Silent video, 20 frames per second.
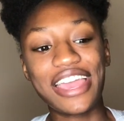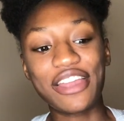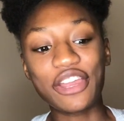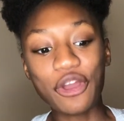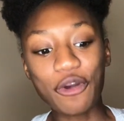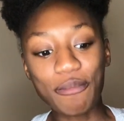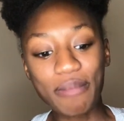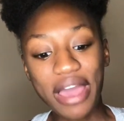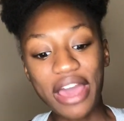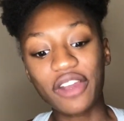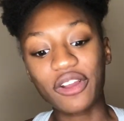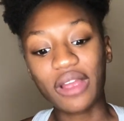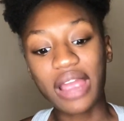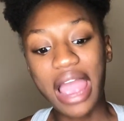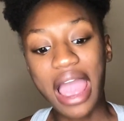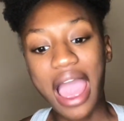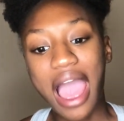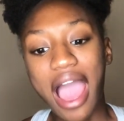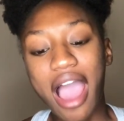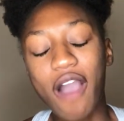no matter
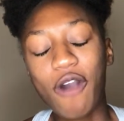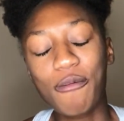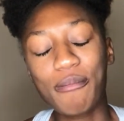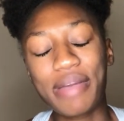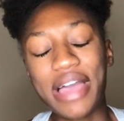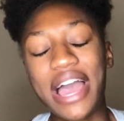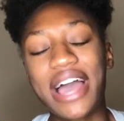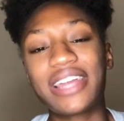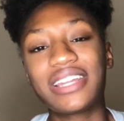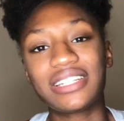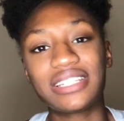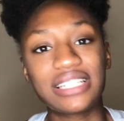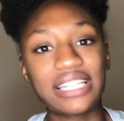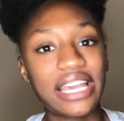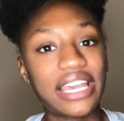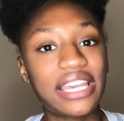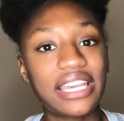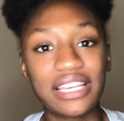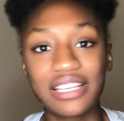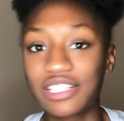how bad a
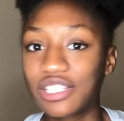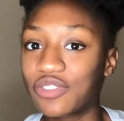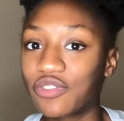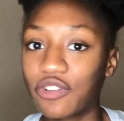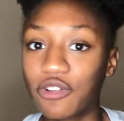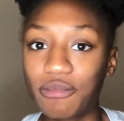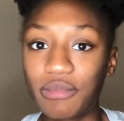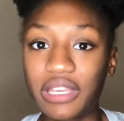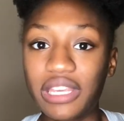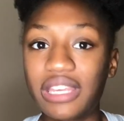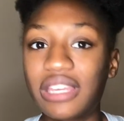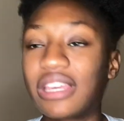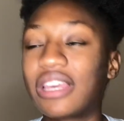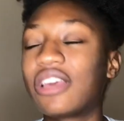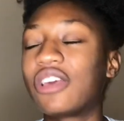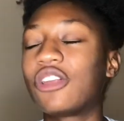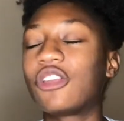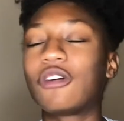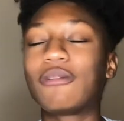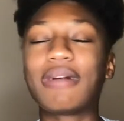day is for me,
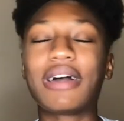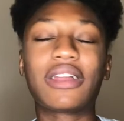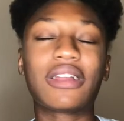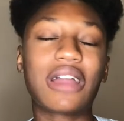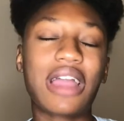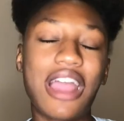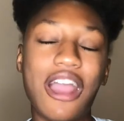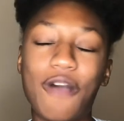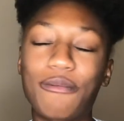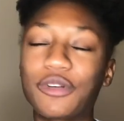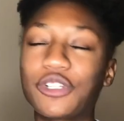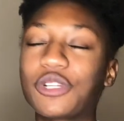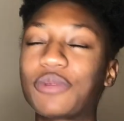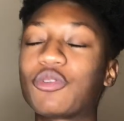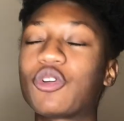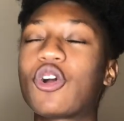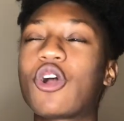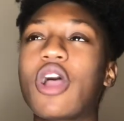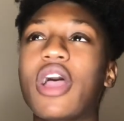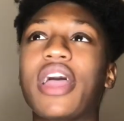no matter how much
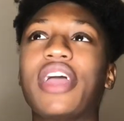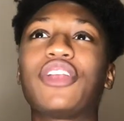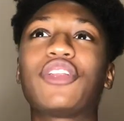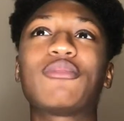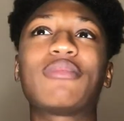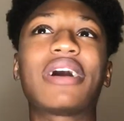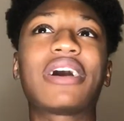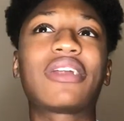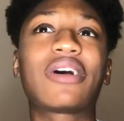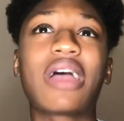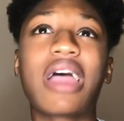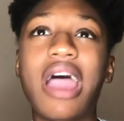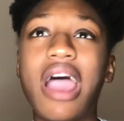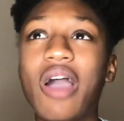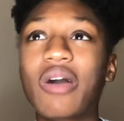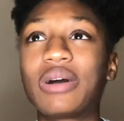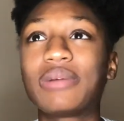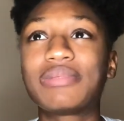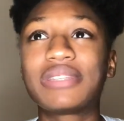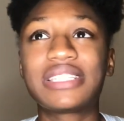I'm crying, no matter
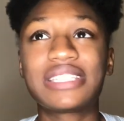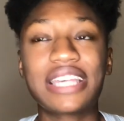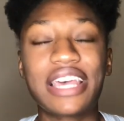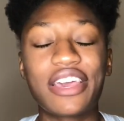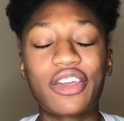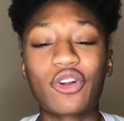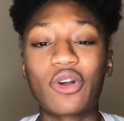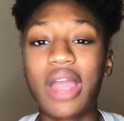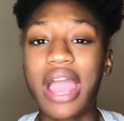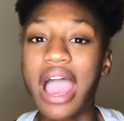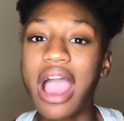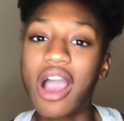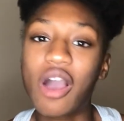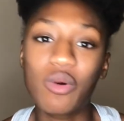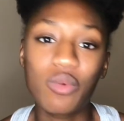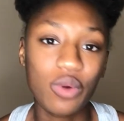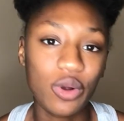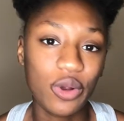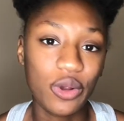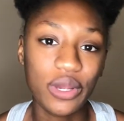how upset or
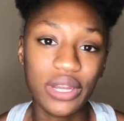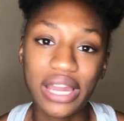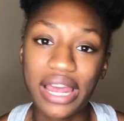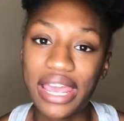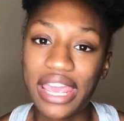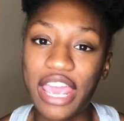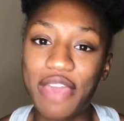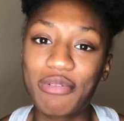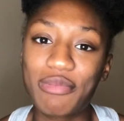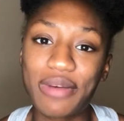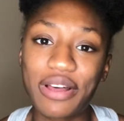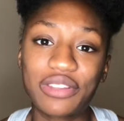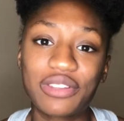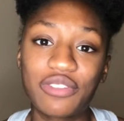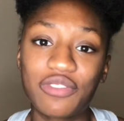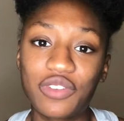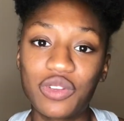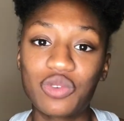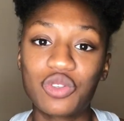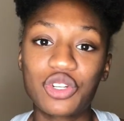how worried I am about the
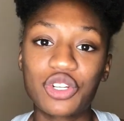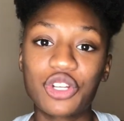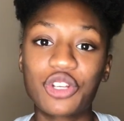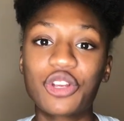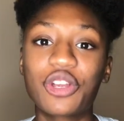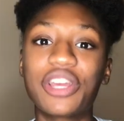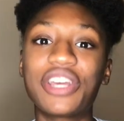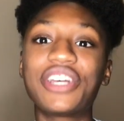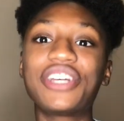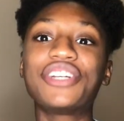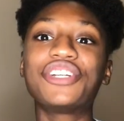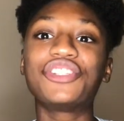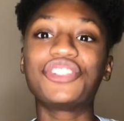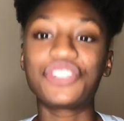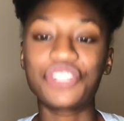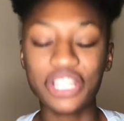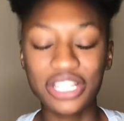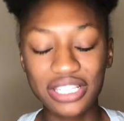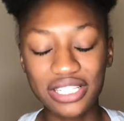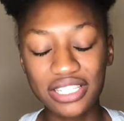future,
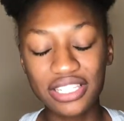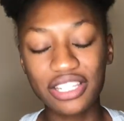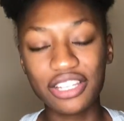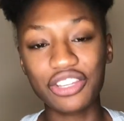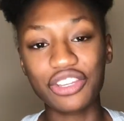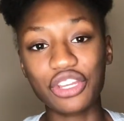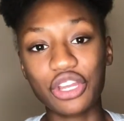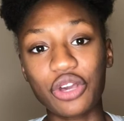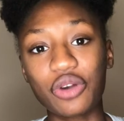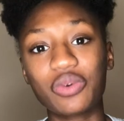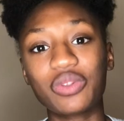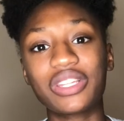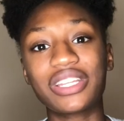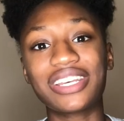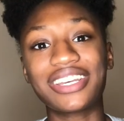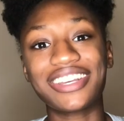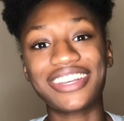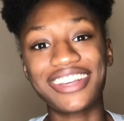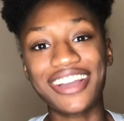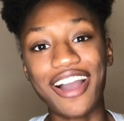just to know
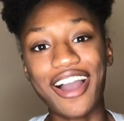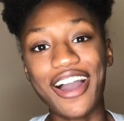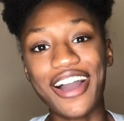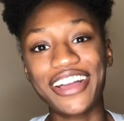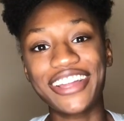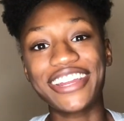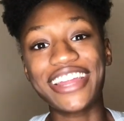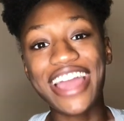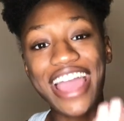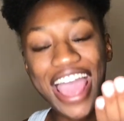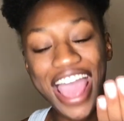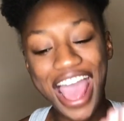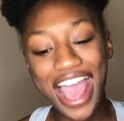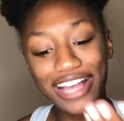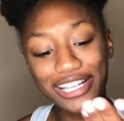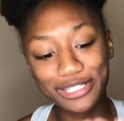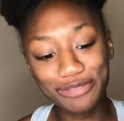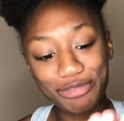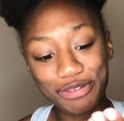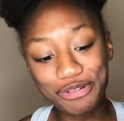that God
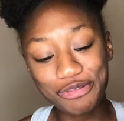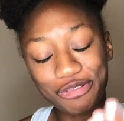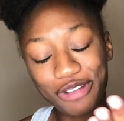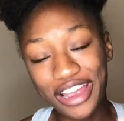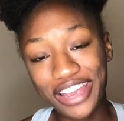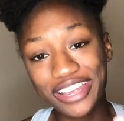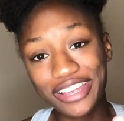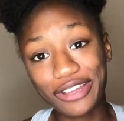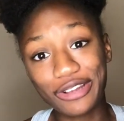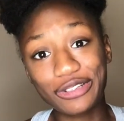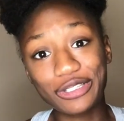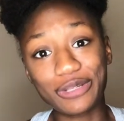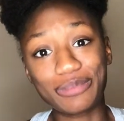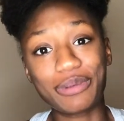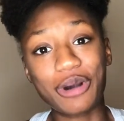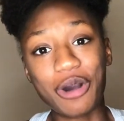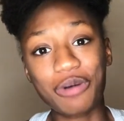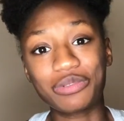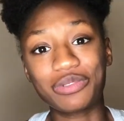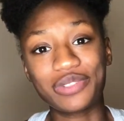has me right here in the
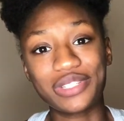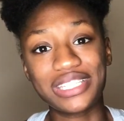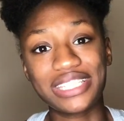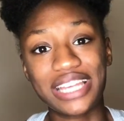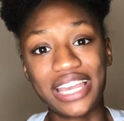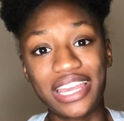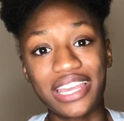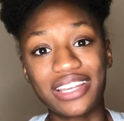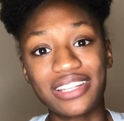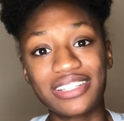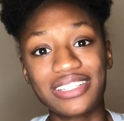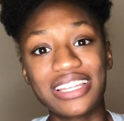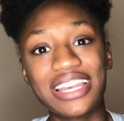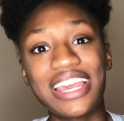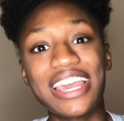palm of His hand,